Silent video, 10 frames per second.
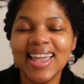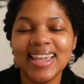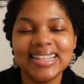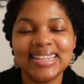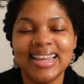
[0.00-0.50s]

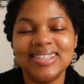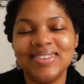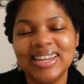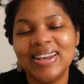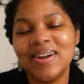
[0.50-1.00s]
In today's
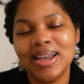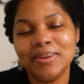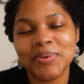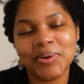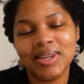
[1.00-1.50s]
video,
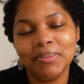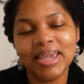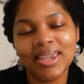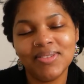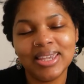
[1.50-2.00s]
I'm going to be
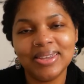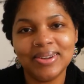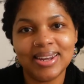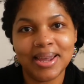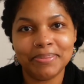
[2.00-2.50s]
giving you
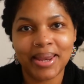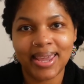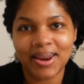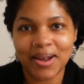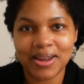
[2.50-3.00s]
an
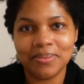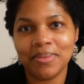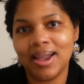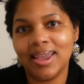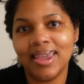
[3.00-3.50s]
update on
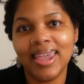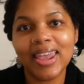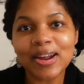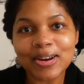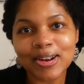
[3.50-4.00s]
my
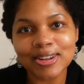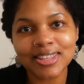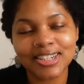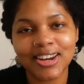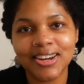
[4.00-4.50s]
hair growth
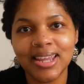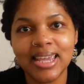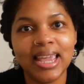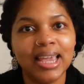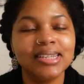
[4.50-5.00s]

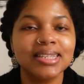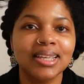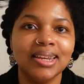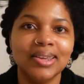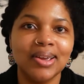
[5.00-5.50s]
journey and just
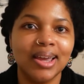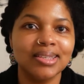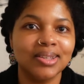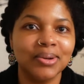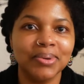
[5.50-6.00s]
letting you
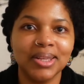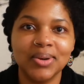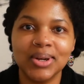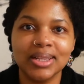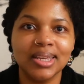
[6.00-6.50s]
guys know really
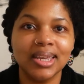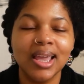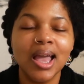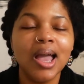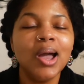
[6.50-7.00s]
quickly
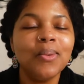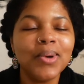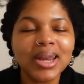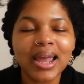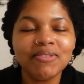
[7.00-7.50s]

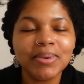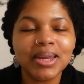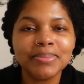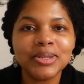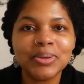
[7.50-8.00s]
what I've been
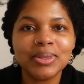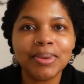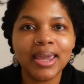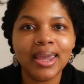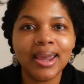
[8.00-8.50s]
up to with
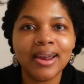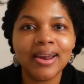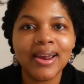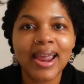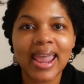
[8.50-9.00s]
my
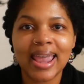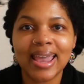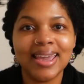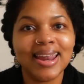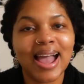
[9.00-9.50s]
hair
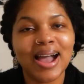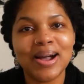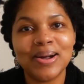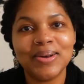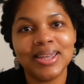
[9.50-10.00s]
and
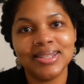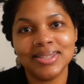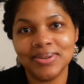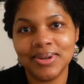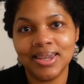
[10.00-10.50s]
how it's
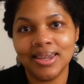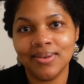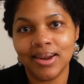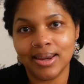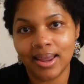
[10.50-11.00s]
doing
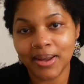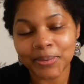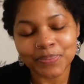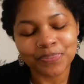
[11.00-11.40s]
right now.